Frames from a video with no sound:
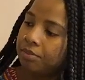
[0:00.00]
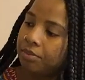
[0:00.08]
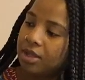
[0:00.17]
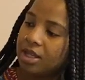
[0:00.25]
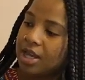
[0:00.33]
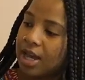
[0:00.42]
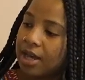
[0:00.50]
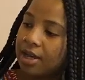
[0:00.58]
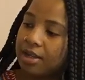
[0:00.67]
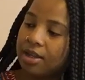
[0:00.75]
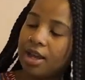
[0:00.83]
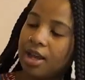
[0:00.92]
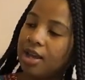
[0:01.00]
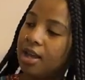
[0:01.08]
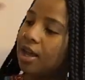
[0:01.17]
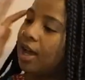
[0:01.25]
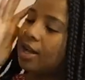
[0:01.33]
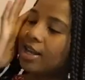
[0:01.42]
Yeah,
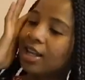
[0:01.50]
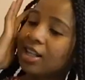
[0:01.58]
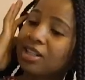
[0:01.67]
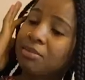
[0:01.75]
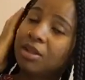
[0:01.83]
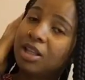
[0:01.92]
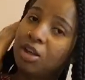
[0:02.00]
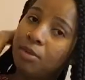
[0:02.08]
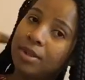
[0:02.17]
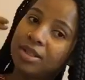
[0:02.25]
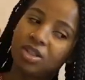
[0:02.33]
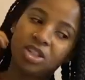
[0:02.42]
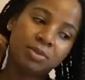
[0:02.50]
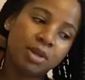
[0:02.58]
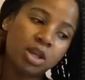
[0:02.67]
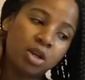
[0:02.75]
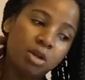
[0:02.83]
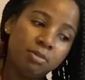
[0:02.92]
I didn't get some clear messages, but
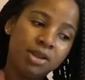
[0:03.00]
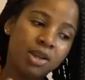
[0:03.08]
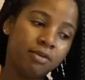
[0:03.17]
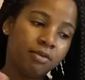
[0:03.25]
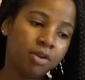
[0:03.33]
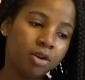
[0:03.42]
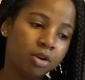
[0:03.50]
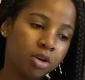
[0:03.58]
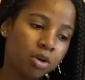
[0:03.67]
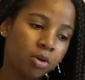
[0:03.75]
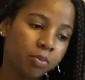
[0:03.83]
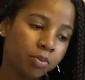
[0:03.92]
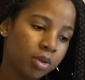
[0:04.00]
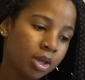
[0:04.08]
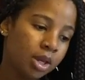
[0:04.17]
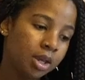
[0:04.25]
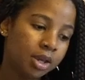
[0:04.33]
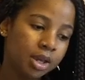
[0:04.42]
it could be a Virgo.
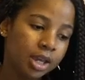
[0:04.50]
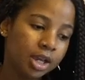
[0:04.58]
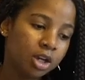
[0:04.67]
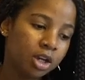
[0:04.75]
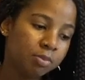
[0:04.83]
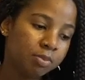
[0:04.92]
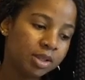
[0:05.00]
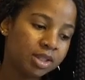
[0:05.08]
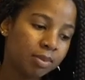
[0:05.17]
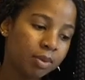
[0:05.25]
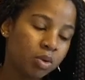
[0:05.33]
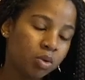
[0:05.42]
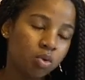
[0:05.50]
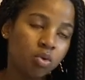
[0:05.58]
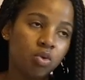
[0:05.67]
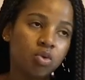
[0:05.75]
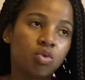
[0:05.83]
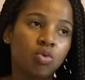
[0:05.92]
It could be someone
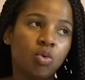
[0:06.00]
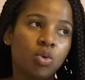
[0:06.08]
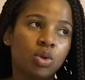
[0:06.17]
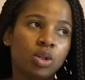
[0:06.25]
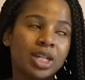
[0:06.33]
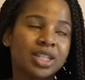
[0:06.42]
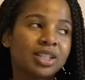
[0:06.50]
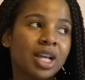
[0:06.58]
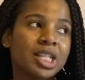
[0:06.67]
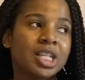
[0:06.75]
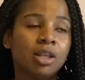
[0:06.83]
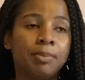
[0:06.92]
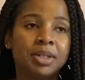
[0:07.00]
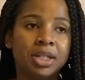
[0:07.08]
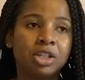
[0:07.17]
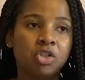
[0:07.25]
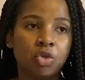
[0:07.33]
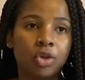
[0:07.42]
who does not see the
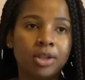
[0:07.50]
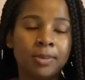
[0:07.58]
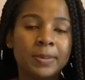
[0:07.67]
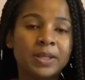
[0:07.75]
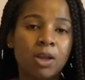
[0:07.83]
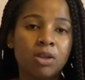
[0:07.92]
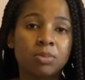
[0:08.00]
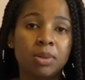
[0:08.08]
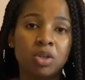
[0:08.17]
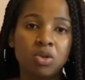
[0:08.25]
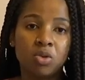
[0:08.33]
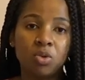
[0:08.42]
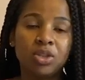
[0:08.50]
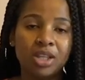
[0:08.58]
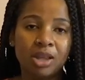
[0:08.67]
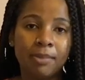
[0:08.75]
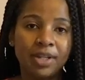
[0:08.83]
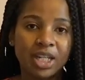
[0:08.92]
potential in themselves, but you see
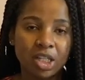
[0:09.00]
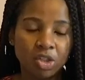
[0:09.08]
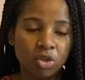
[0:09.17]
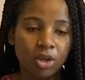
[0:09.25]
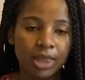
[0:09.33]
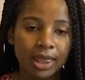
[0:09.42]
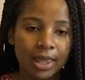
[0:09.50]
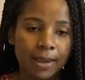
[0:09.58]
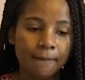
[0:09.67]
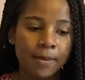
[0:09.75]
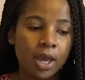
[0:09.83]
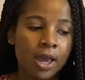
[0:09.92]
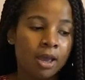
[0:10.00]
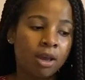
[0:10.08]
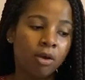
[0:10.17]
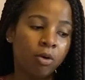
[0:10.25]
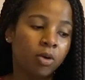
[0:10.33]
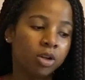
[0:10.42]
the potential in them.
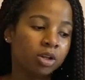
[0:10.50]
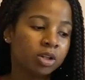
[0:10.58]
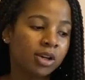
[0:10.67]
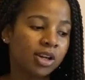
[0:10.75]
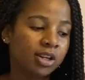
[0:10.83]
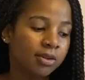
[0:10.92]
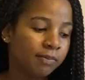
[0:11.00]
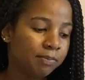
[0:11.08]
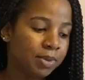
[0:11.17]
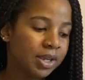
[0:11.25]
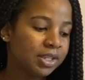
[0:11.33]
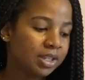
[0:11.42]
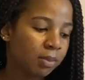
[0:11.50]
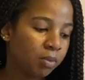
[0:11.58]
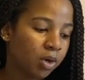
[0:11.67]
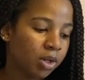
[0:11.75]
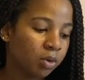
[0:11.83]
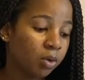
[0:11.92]
Or it could be
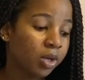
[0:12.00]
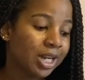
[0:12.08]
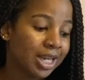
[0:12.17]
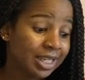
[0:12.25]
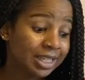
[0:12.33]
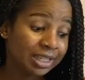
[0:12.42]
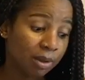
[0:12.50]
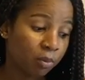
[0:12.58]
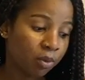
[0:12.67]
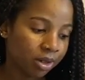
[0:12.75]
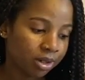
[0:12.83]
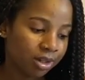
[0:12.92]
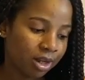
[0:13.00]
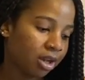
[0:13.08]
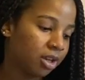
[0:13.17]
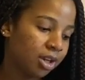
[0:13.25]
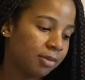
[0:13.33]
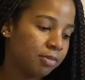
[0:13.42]
someone, or it is someone,
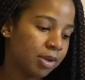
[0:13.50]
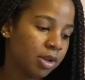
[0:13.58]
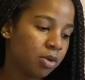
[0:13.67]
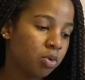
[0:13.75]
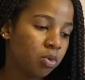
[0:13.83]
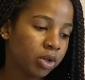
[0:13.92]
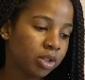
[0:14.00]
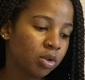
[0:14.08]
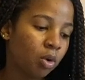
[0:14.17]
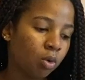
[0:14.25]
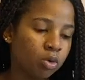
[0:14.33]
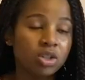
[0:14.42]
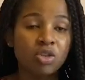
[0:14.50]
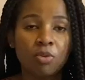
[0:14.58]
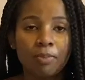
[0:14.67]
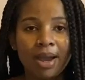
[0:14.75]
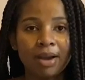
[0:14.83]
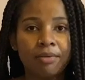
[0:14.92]
not could be, who is holding you
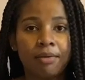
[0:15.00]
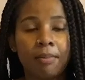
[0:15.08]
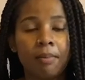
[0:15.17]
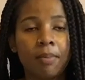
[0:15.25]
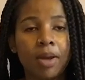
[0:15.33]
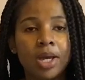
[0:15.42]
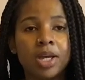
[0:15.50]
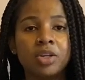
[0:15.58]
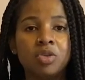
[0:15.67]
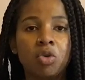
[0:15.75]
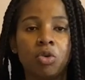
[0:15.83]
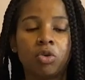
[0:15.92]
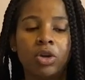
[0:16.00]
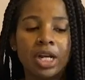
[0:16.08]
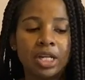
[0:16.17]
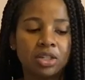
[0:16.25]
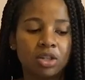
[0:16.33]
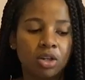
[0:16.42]
back from your
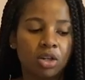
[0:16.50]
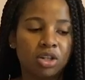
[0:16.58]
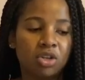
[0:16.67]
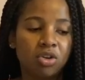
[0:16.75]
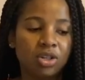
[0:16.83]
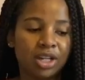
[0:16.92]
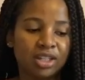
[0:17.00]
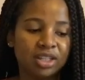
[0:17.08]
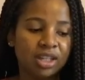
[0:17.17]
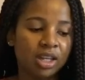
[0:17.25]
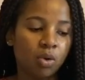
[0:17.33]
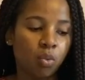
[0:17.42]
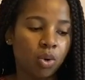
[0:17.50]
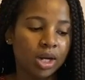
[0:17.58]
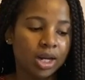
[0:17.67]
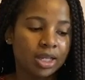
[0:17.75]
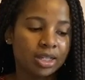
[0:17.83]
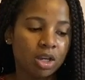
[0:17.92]
greatest good, your destiny, what
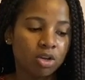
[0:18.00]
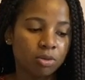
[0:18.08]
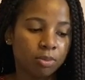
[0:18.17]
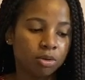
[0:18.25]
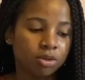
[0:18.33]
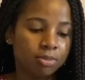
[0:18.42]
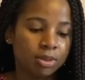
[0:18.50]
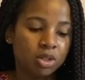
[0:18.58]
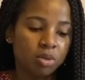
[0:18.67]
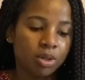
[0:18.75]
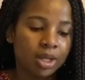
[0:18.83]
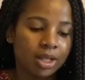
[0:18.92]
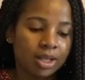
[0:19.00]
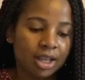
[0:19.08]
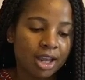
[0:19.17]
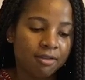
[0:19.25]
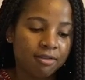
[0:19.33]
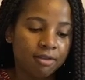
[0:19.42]
it is that you're supposed to be doing in
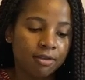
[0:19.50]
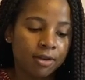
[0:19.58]
life.